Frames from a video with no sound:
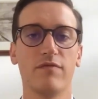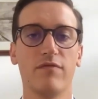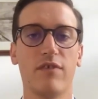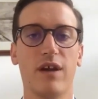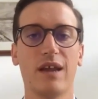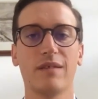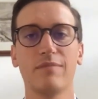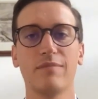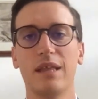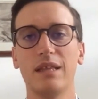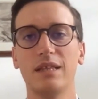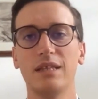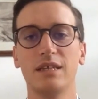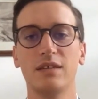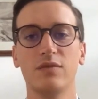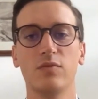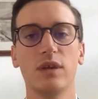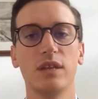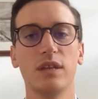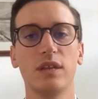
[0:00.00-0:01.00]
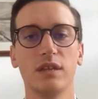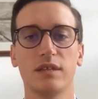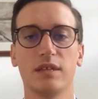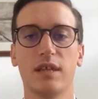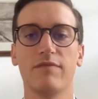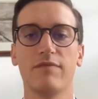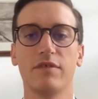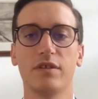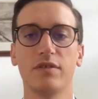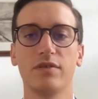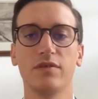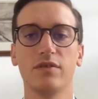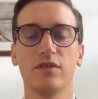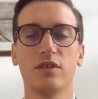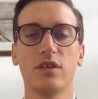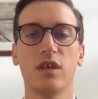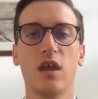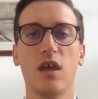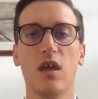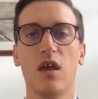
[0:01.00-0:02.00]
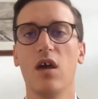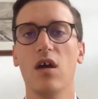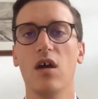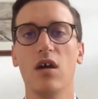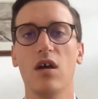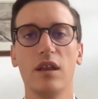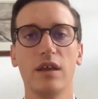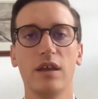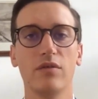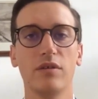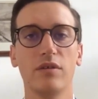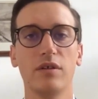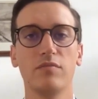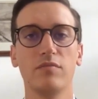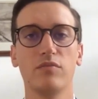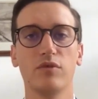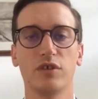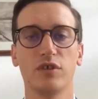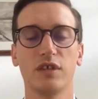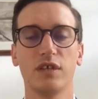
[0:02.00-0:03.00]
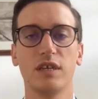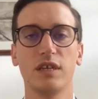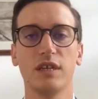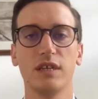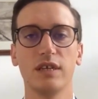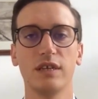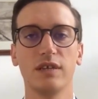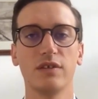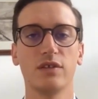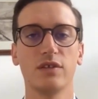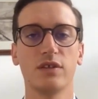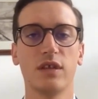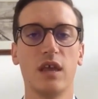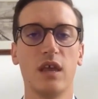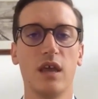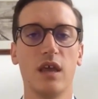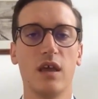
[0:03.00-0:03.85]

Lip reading: fragmented witness evidence early on in proceedings,